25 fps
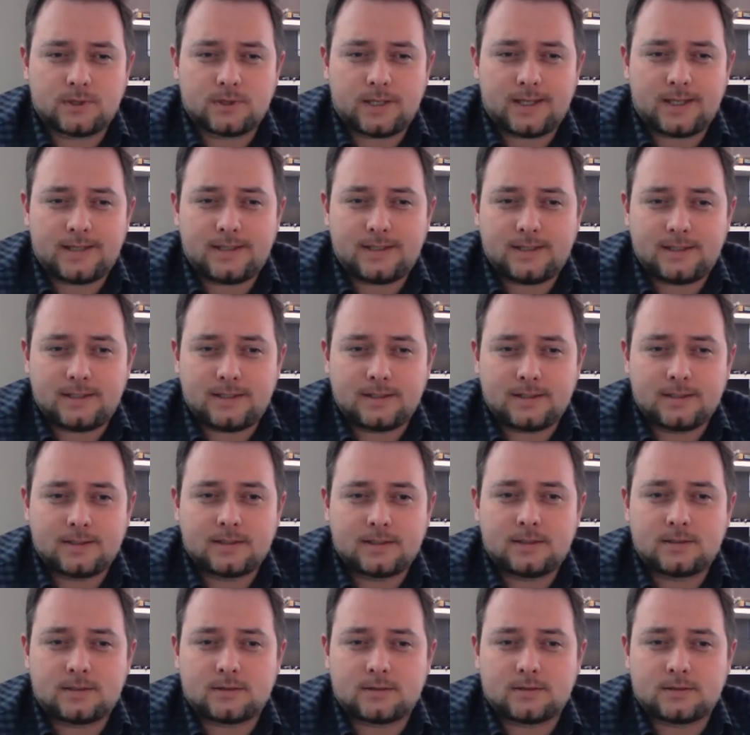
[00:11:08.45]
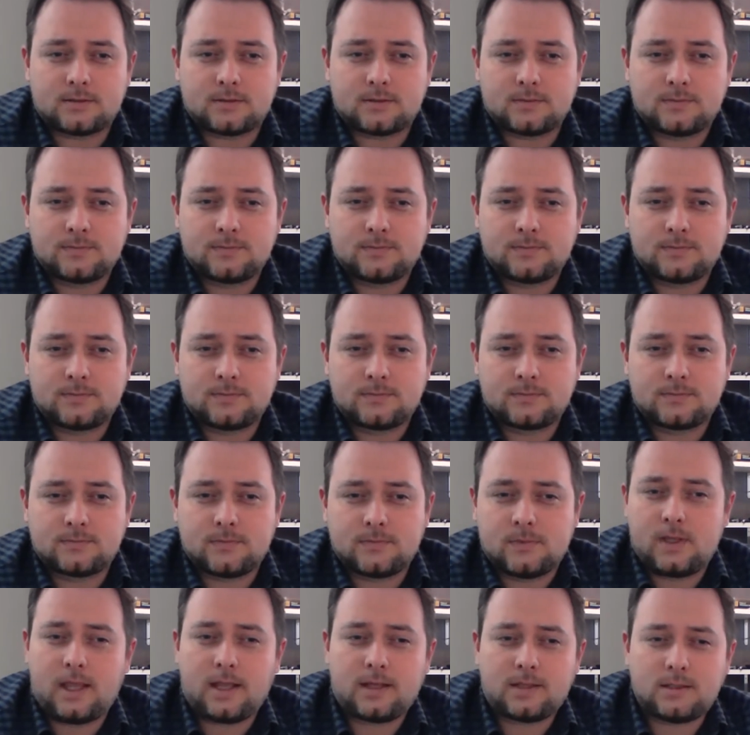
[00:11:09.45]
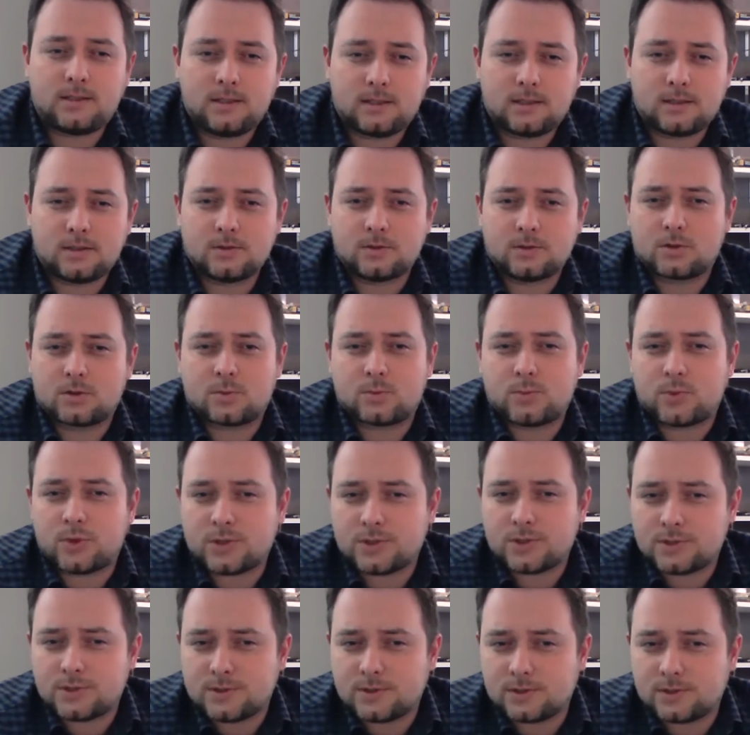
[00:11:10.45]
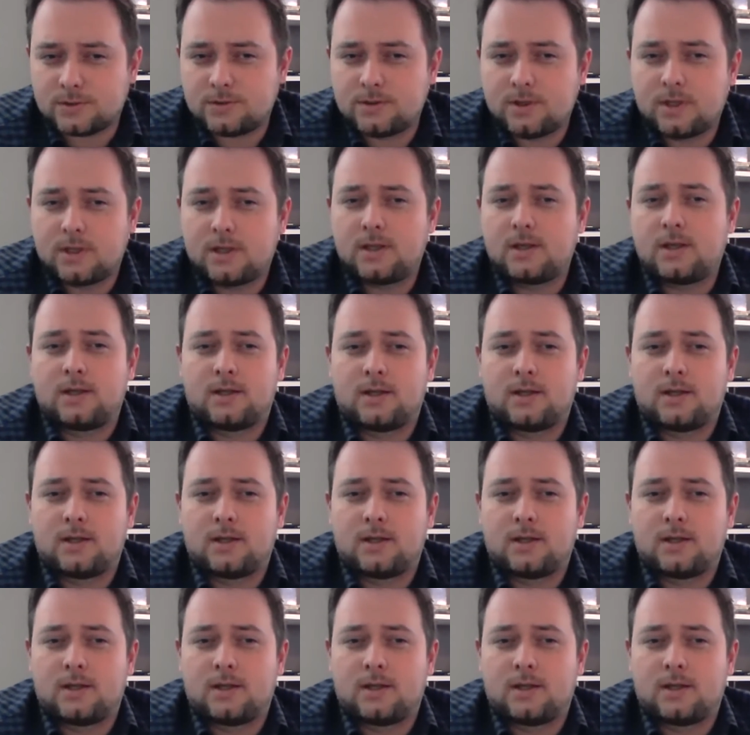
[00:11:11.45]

any technical or personal